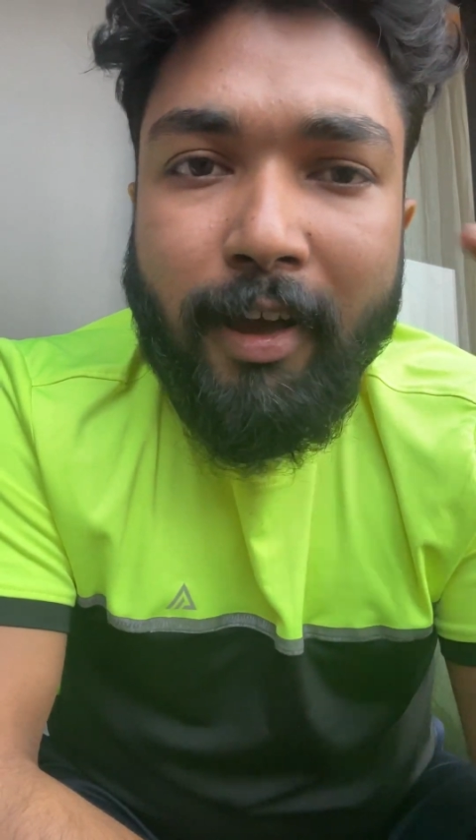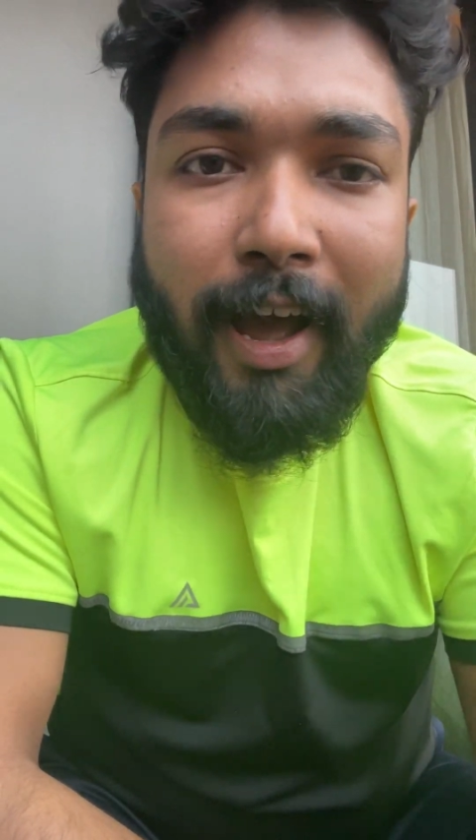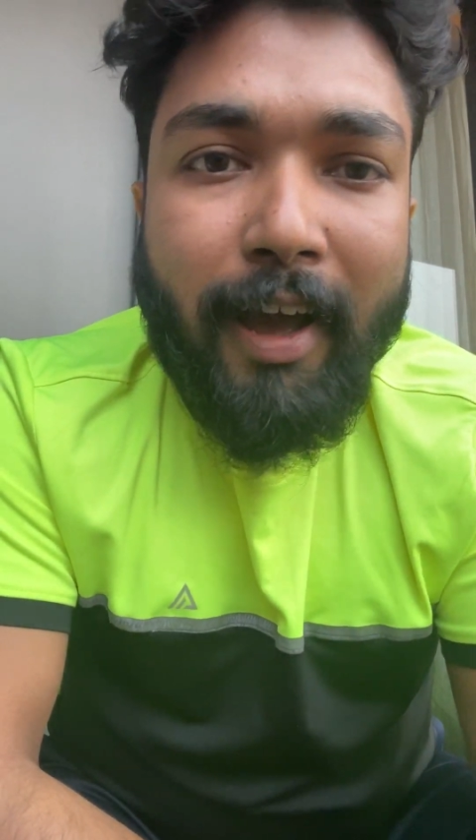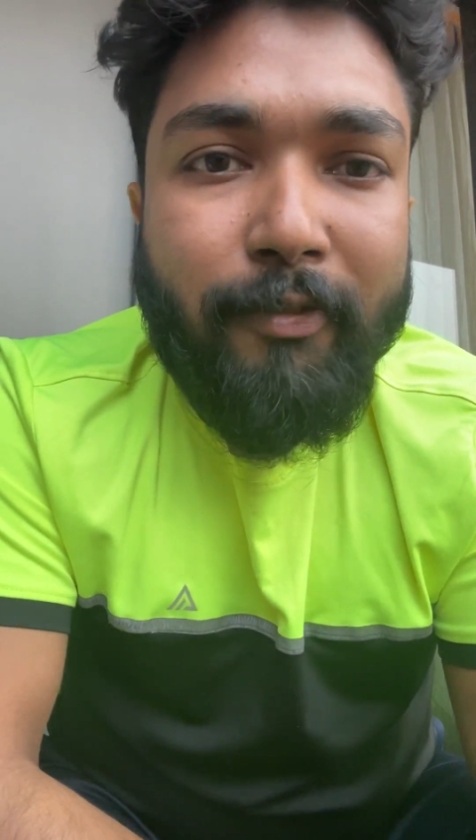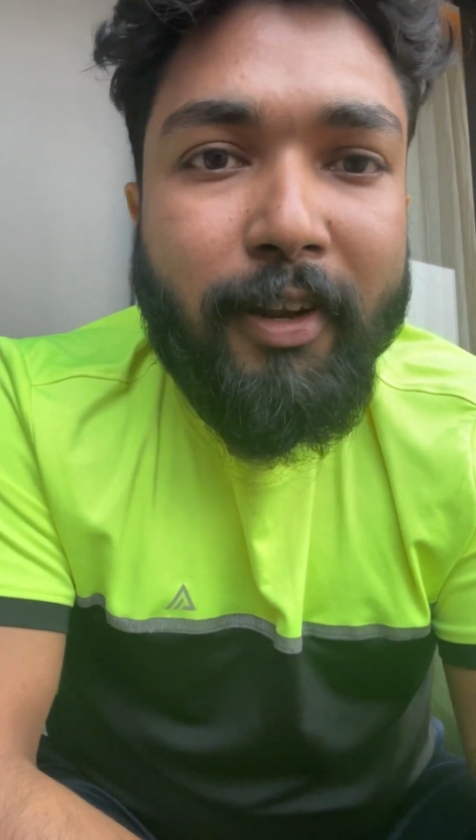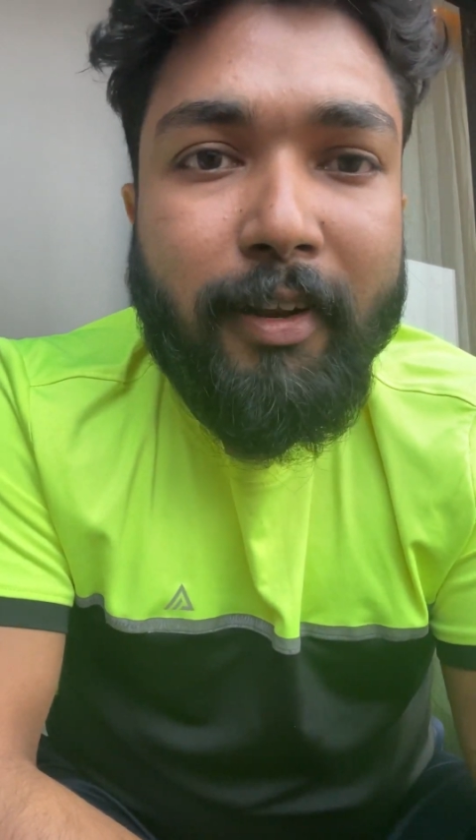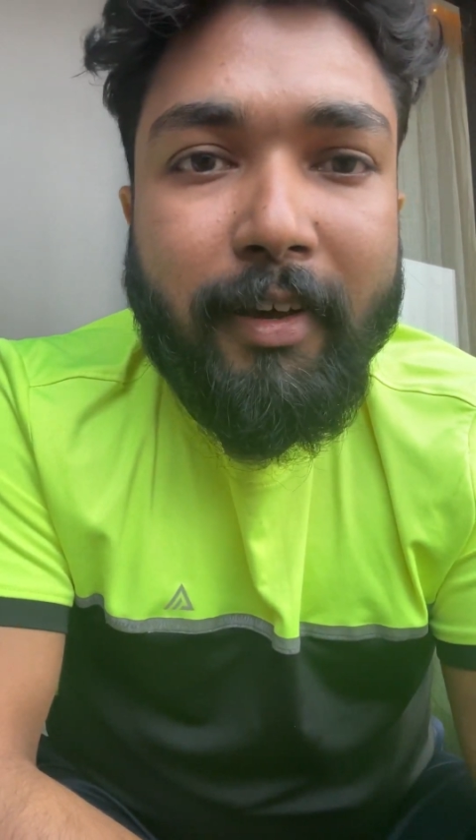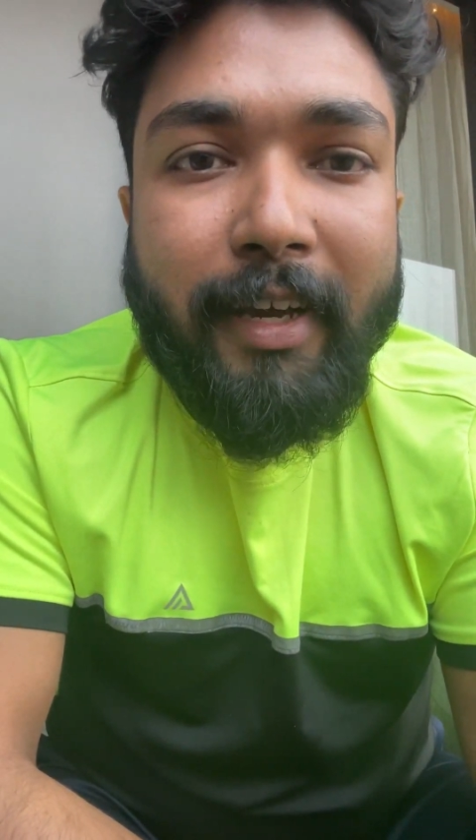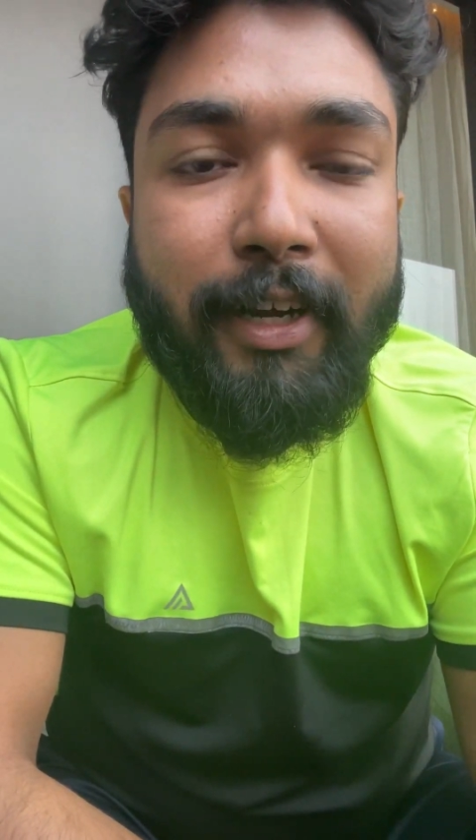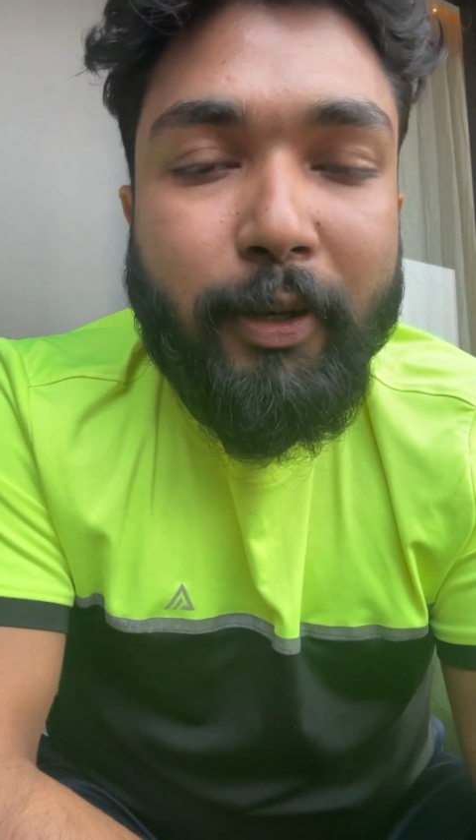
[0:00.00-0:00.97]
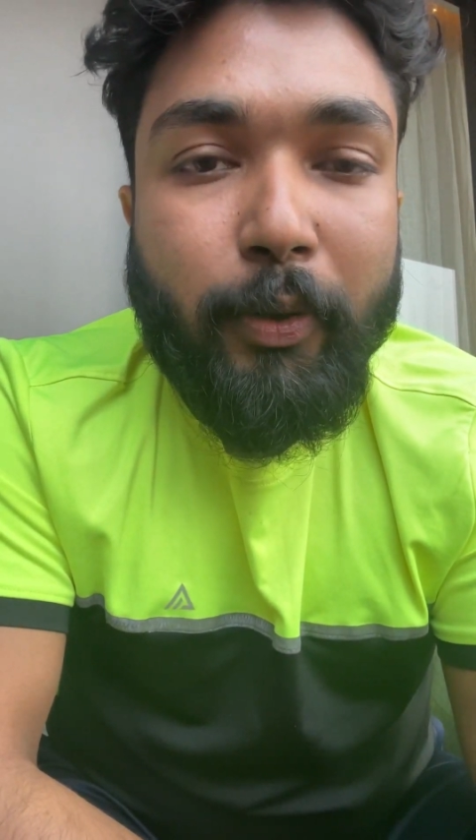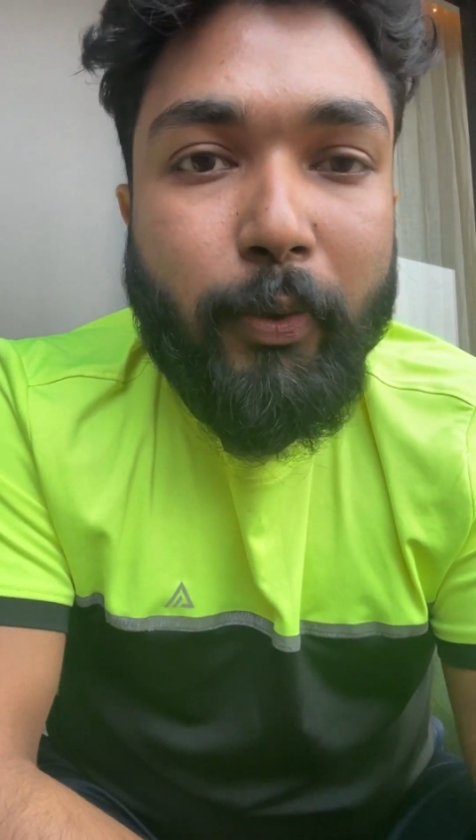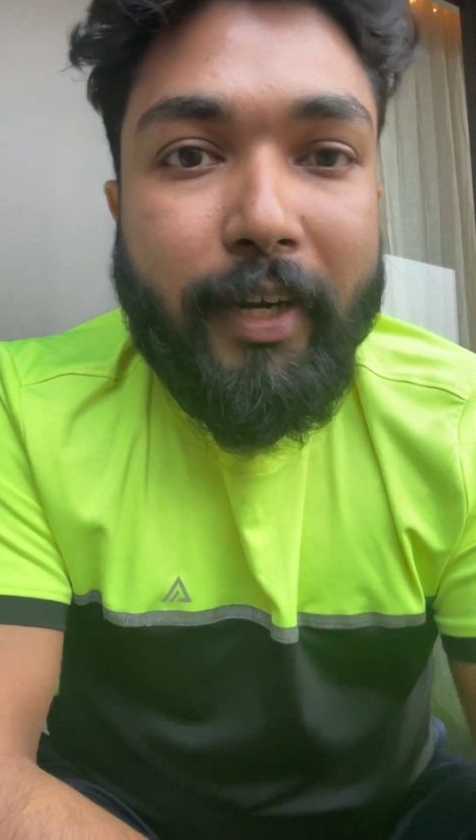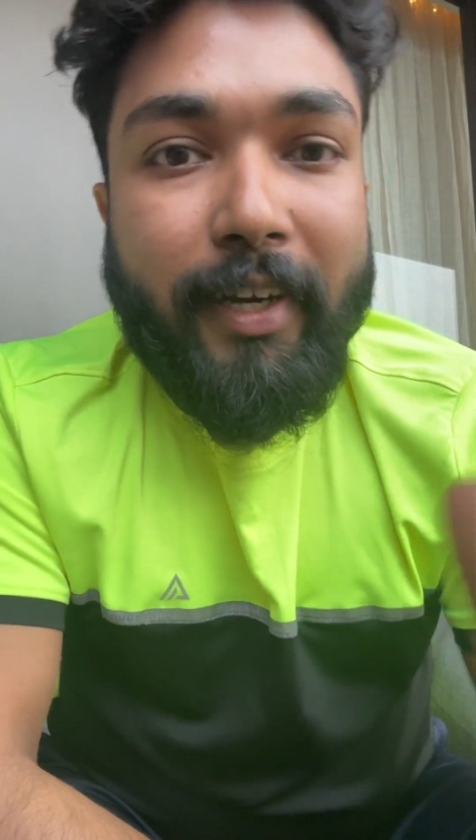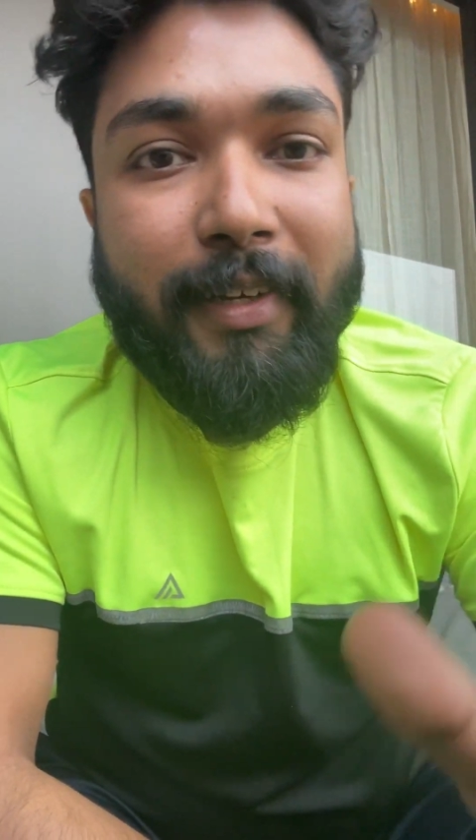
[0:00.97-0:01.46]
I will get
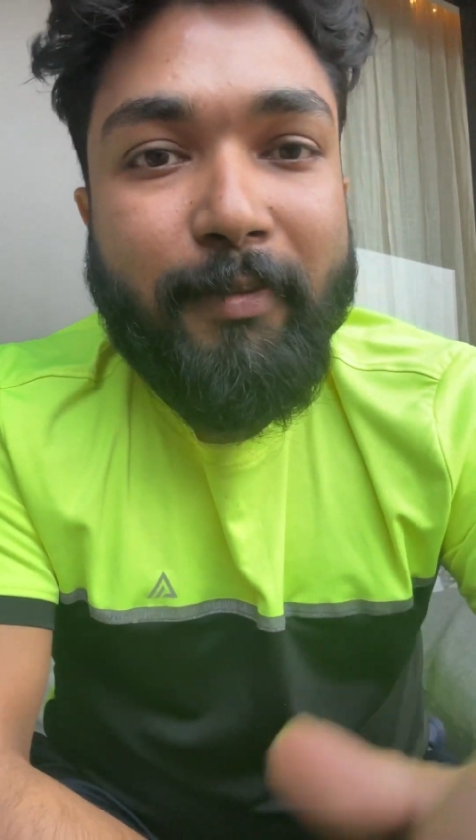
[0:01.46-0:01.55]
into it.